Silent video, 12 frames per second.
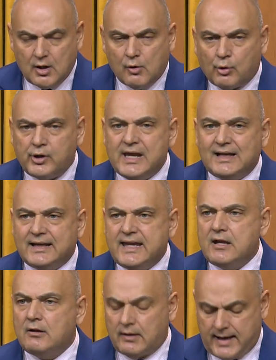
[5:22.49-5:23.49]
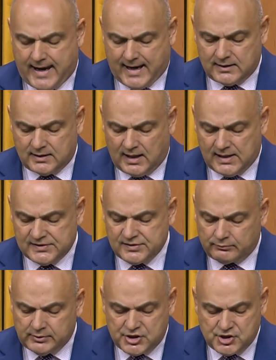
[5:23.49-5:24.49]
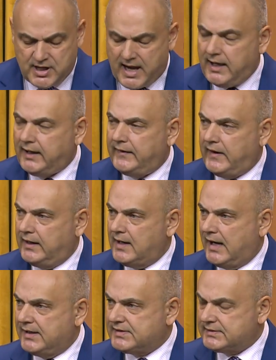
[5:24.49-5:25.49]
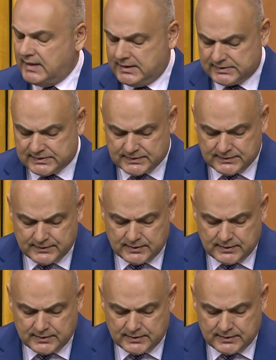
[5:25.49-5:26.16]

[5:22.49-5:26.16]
were illegal handguns originating in the United States.